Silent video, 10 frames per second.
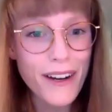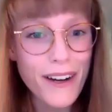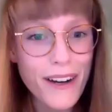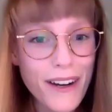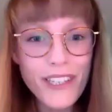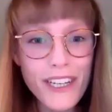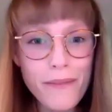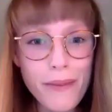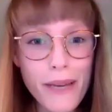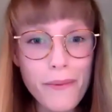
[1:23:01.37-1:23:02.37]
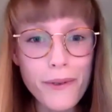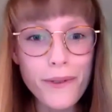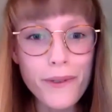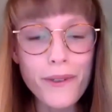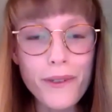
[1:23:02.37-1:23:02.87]
what would you say to
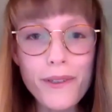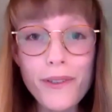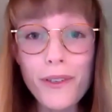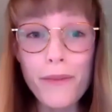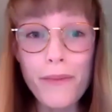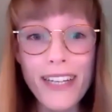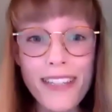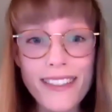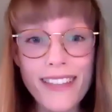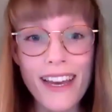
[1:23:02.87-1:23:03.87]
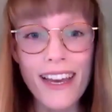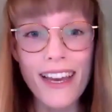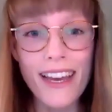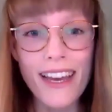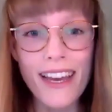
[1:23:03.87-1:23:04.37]
people who might
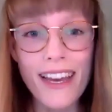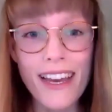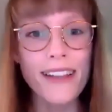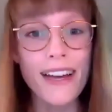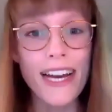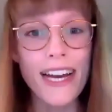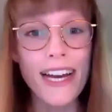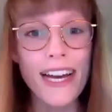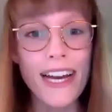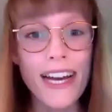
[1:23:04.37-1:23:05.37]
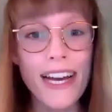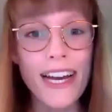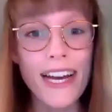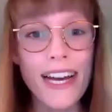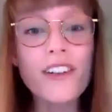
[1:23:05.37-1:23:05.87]
say something like,
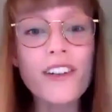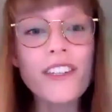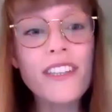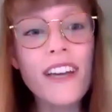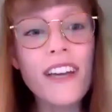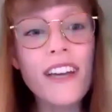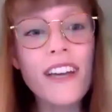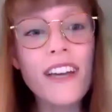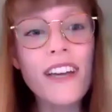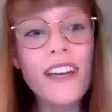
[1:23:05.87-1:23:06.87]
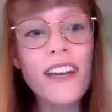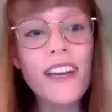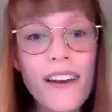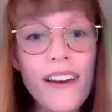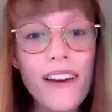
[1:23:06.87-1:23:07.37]
it's not
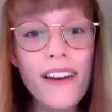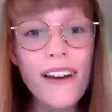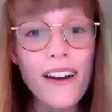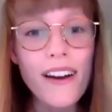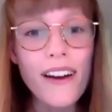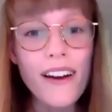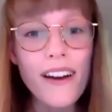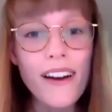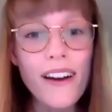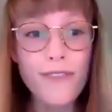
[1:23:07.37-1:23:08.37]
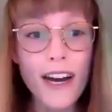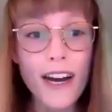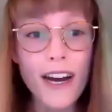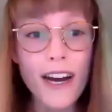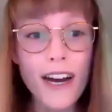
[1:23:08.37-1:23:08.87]
time
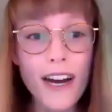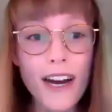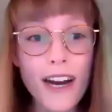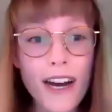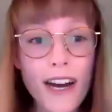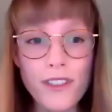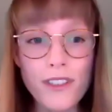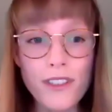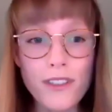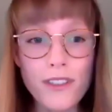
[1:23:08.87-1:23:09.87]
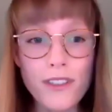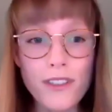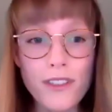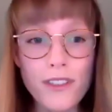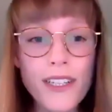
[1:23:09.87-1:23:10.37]
anymore to fight about who's
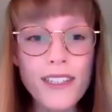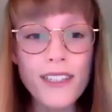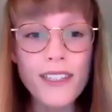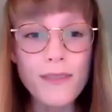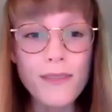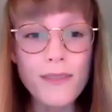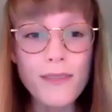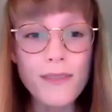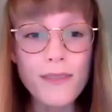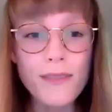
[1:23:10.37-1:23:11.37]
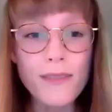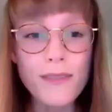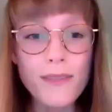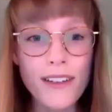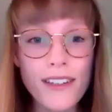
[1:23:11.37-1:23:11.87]
responsible. We just
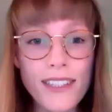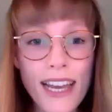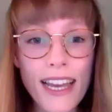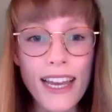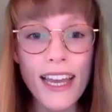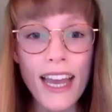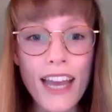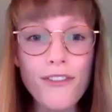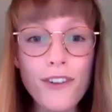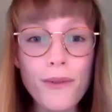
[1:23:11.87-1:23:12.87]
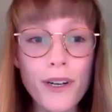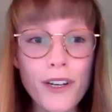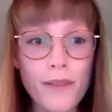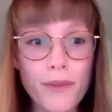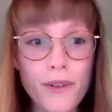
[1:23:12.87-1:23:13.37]
must think about taking
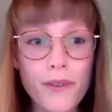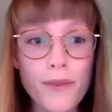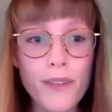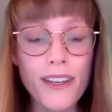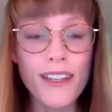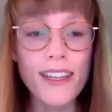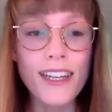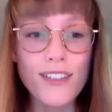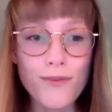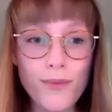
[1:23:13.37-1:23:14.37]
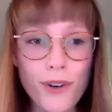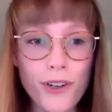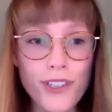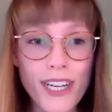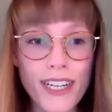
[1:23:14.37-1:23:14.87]
everyone on board with a collective
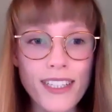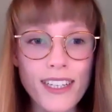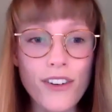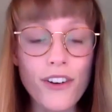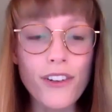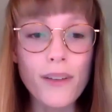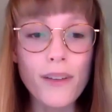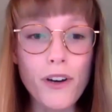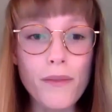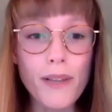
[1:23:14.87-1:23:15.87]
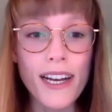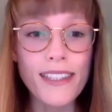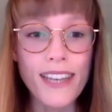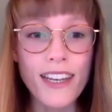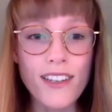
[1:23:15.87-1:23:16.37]
project and only
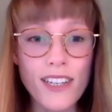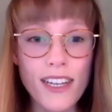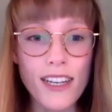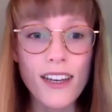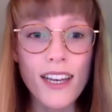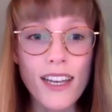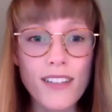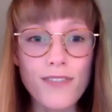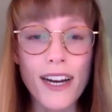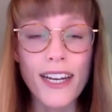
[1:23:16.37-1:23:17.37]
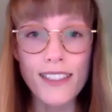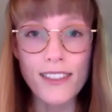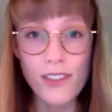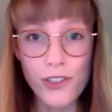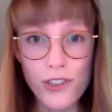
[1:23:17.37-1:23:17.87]
mobilize energy into finding
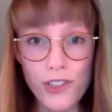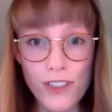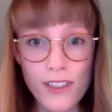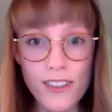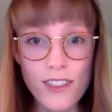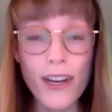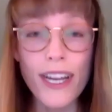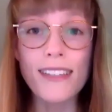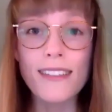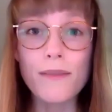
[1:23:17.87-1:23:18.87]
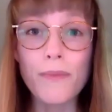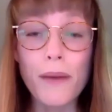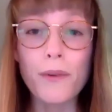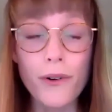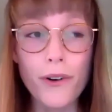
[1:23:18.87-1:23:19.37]
solutions. So I guess
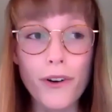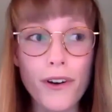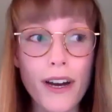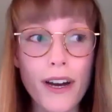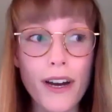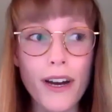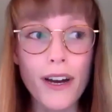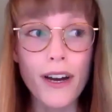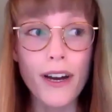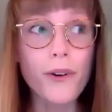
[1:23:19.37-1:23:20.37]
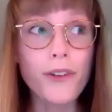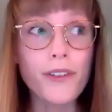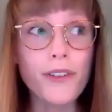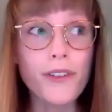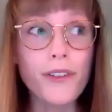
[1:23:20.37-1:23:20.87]
people who might be more
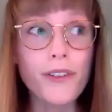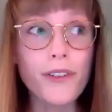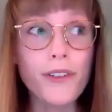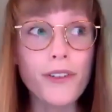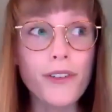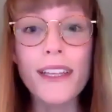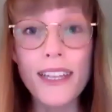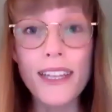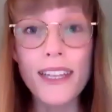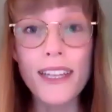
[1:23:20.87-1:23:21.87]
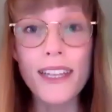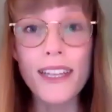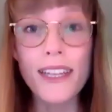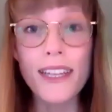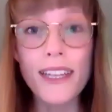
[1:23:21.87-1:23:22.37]
prone to thinking about the
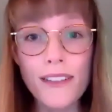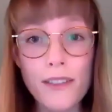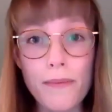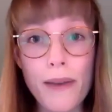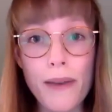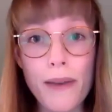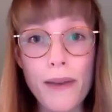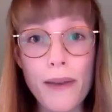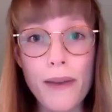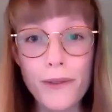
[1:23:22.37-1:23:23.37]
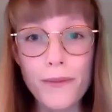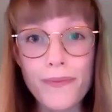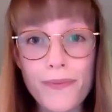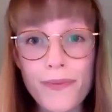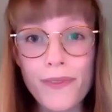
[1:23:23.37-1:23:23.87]
ability to pay
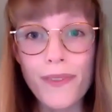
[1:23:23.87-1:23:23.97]
principle.